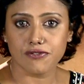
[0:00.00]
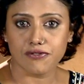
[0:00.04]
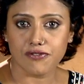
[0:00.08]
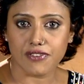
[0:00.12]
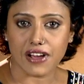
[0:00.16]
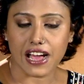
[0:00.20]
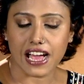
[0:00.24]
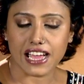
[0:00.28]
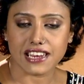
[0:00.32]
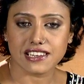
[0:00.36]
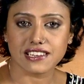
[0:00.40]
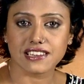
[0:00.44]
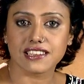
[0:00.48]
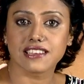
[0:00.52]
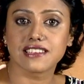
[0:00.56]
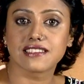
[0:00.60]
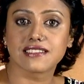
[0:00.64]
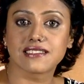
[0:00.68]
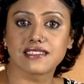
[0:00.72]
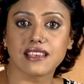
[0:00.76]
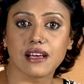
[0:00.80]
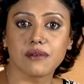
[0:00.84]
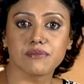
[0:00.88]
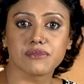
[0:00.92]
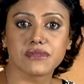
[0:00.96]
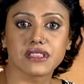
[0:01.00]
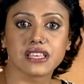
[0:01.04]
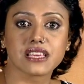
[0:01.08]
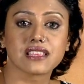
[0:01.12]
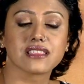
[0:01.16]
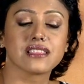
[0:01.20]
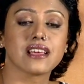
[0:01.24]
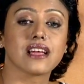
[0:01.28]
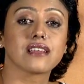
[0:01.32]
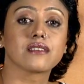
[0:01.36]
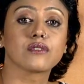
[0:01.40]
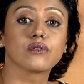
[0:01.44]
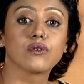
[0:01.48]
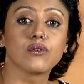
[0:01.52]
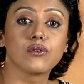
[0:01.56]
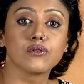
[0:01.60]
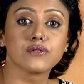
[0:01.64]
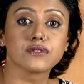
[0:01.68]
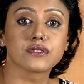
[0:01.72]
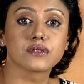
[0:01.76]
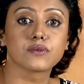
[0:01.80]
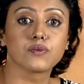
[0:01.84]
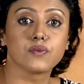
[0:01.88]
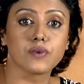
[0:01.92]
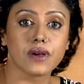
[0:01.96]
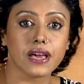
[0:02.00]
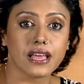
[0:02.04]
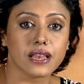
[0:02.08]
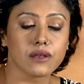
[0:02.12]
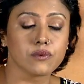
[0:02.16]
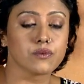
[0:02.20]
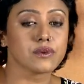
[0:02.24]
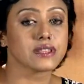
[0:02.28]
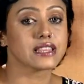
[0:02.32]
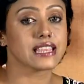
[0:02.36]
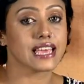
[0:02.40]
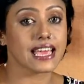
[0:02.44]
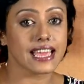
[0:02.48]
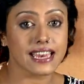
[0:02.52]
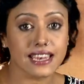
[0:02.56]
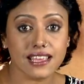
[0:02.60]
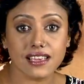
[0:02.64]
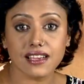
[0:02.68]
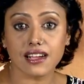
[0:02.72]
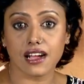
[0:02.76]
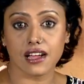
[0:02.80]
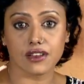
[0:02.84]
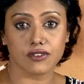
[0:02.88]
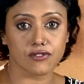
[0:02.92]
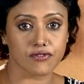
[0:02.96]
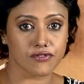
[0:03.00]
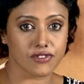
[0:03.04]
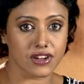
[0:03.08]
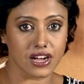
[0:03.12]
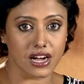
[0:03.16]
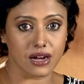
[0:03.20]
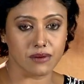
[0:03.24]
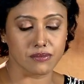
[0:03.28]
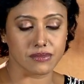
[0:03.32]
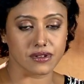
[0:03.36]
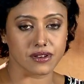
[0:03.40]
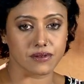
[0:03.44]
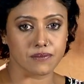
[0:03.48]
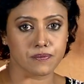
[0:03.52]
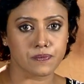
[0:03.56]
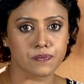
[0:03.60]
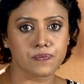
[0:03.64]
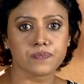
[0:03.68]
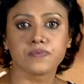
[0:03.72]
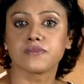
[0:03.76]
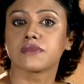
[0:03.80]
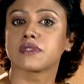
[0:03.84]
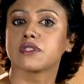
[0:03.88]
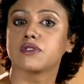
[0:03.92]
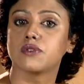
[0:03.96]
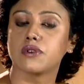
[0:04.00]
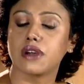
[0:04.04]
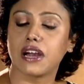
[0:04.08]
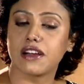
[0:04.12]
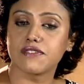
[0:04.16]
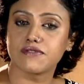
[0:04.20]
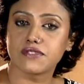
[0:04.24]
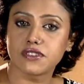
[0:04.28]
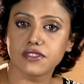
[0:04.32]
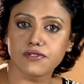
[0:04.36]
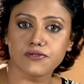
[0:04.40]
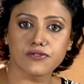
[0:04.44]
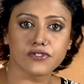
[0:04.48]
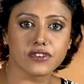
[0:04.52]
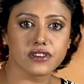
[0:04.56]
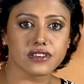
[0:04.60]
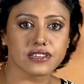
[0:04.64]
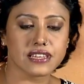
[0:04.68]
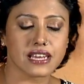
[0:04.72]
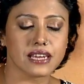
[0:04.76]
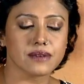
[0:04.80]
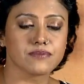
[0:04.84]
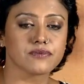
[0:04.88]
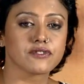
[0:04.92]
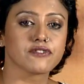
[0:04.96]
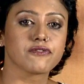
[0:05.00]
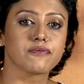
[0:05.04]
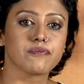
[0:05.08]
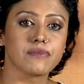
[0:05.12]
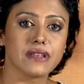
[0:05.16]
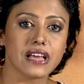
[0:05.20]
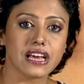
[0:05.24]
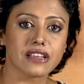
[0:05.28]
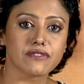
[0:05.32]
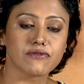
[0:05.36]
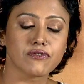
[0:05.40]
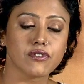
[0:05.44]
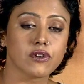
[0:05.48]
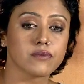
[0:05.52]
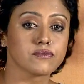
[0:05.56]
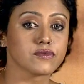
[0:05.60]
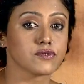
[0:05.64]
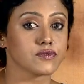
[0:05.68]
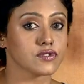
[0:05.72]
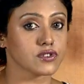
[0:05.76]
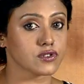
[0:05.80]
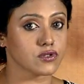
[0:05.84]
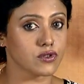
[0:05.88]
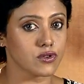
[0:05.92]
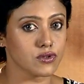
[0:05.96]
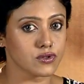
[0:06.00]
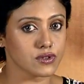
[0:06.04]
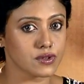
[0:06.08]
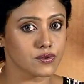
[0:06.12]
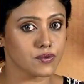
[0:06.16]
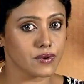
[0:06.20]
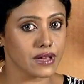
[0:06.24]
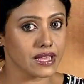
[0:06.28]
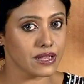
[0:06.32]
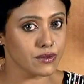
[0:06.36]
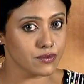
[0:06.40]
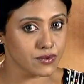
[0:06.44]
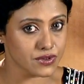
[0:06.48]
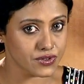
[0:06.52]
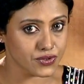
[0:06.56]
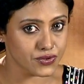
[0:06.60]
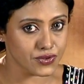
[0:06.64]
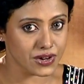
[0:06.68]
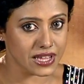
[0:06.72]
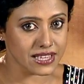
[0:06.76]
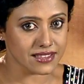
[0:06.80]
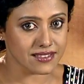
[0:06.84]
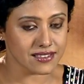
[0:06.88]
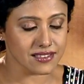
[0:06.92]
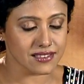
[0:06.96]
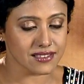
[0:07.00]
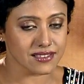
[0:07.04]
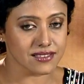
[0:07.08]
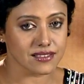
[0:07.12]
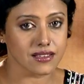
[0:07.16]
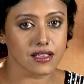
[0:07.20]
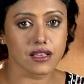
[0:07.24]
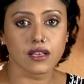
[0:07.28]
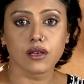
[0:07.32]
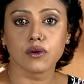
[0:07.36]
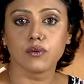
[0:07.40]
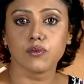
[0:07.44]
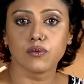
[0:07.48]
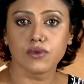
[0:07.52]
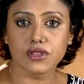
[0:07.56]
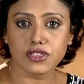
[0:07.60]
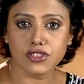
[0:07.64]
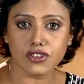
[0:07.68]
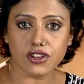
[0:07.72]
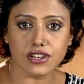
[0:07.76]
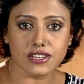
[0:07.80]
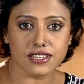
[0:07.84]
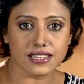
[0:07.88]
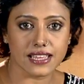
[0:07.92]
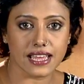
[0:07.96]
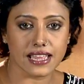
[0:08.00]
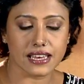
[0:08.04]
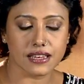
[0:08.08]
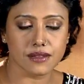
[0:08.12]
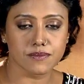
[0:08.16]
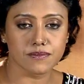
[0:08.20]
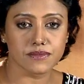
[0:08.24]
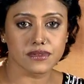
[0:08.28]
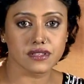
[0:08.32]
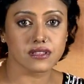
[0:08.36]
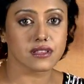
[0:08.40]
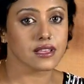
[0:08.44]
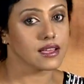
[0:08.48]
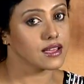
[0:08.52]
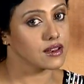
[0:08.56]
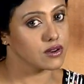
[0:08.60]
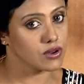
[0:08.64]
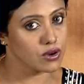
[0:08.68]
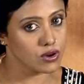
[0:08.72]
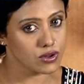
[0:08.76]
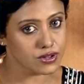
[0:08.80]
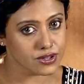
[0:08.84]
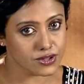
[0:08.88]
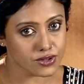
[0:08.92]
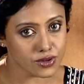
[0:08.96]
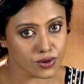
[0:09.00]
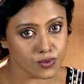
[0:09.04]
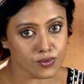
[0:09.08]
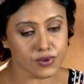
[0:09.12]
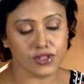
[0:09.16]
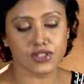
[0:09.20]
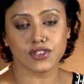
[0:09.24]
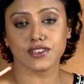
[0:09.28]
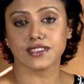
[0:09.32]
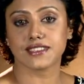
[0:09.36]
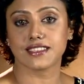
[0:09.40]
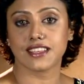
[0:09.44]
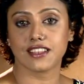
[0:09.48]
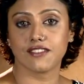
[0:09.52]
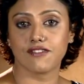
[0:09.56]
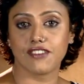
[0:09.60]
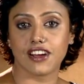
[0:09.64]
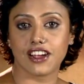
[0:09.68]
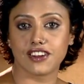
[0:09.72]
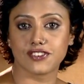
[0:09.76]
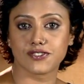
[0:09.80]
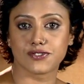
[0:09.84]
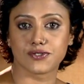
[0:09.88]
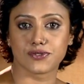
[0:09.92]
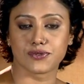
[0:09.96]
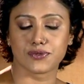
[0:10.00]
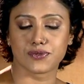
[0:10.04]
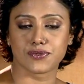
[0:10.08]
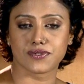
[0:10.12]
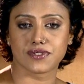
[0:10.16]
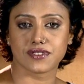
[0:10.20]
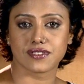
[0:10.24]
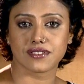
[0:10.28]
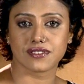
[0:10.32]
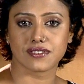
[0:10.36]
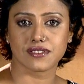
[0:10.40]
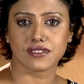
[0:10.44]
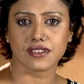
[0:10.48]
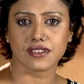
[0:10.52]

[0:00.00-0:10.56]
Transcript: of fact, is something that goes well with any kind of garment. You have different types of platforms which goes well with dresses, with your denims and also with your salwar suits.